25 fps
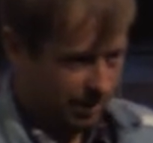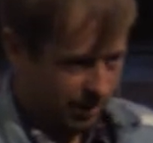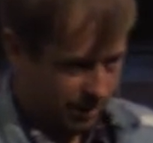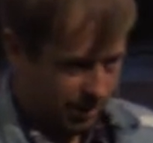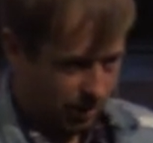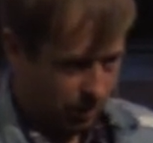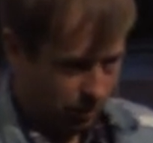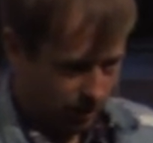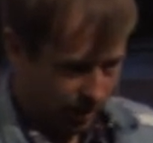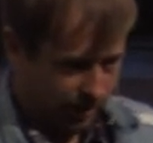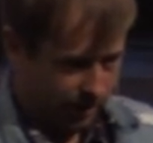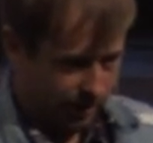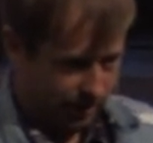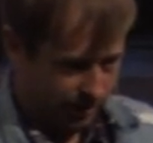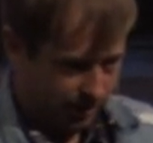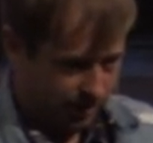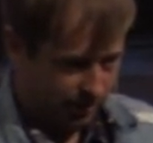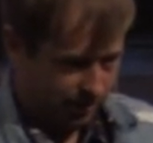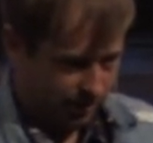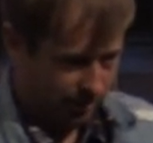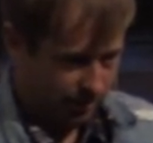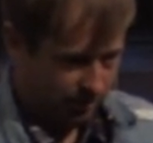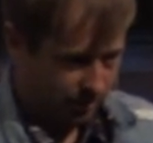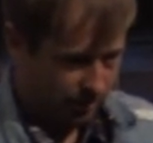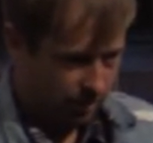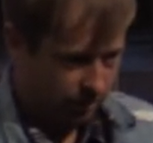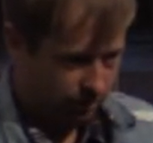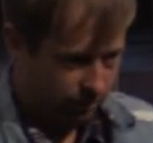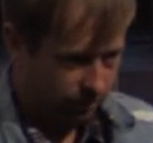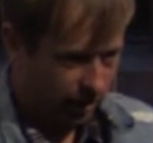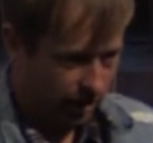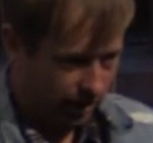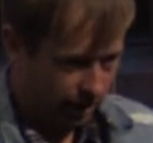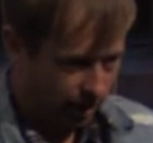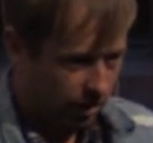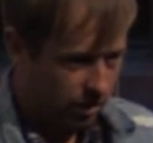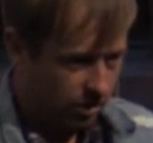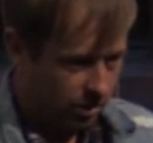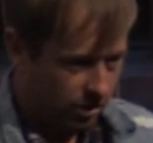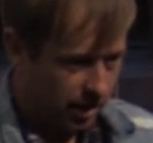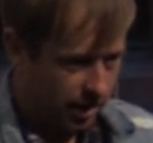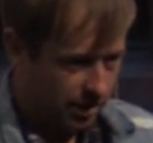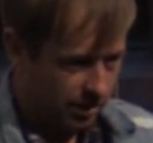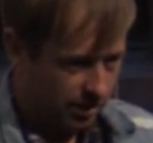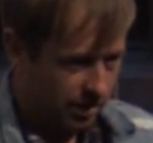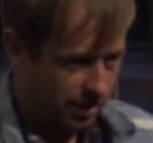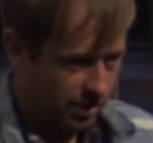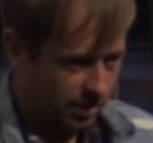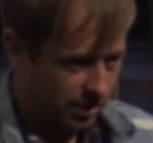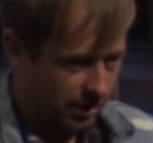squeeze of like our
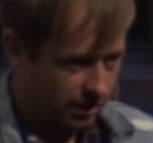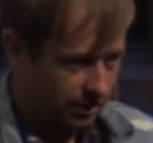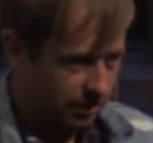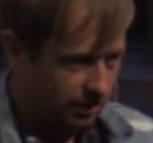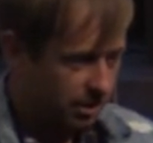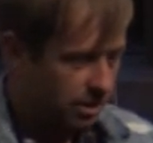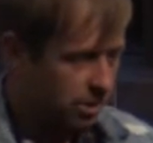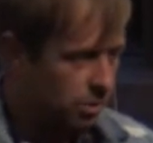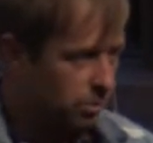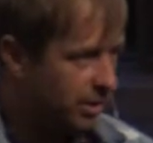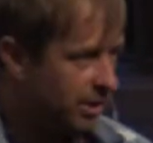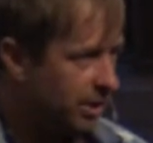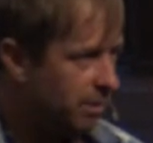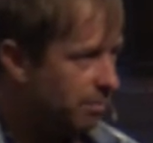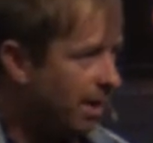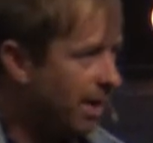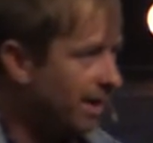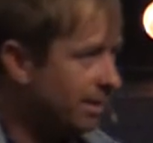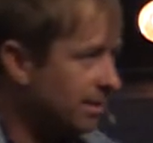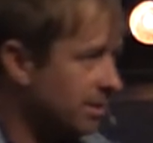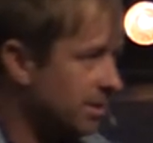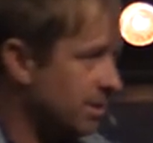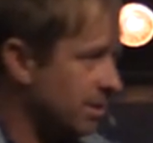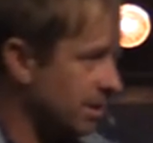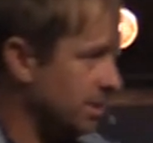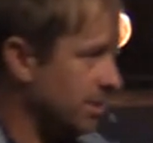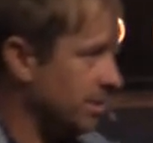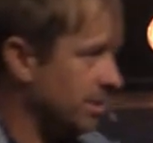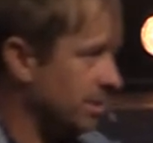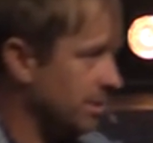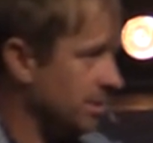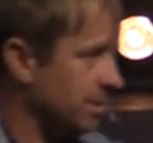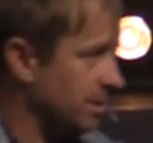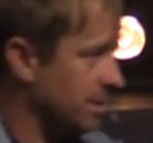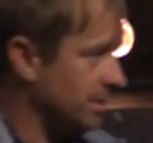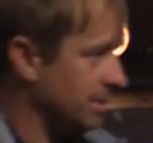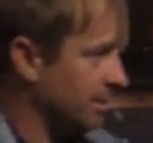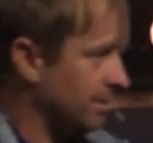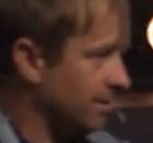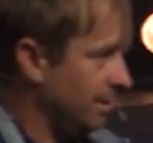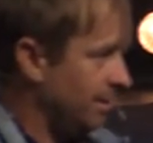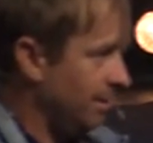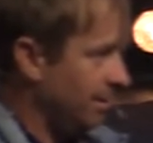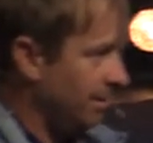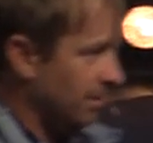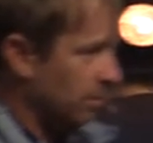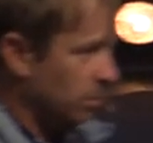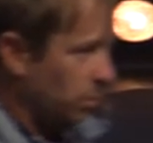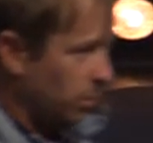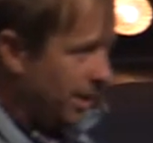transition. Because when you make decisions and
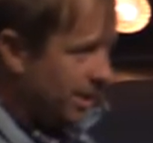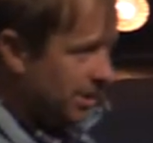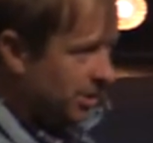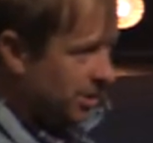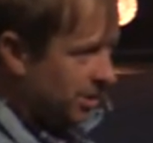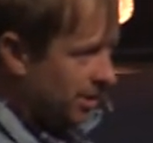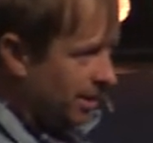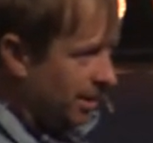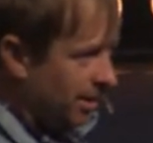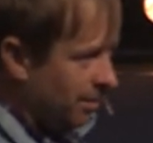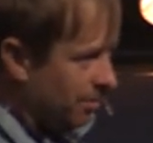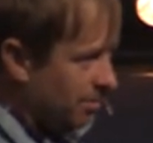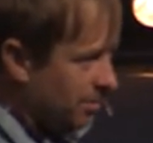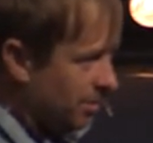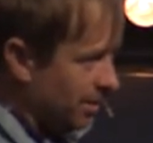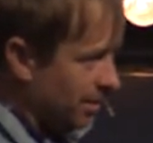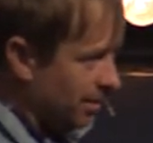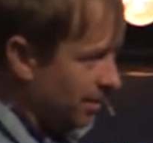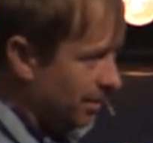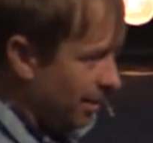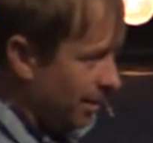the wind shifts and